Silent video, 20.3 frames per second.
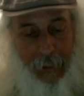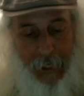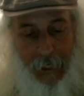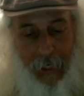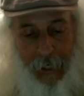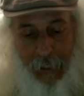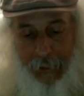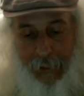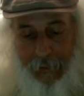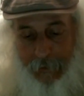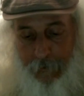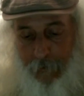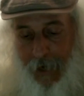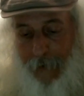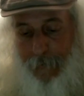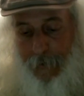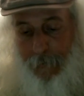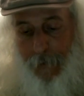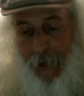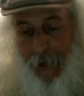I grabbed
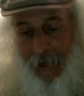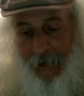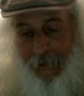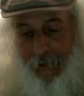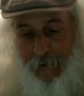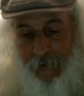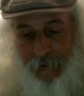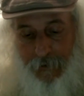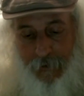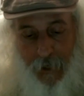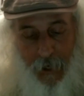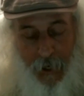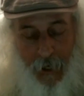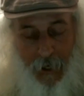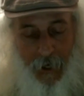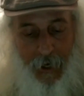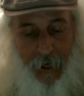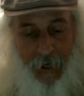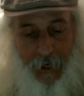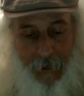a pen and
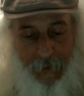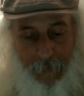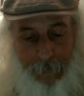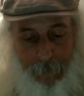um,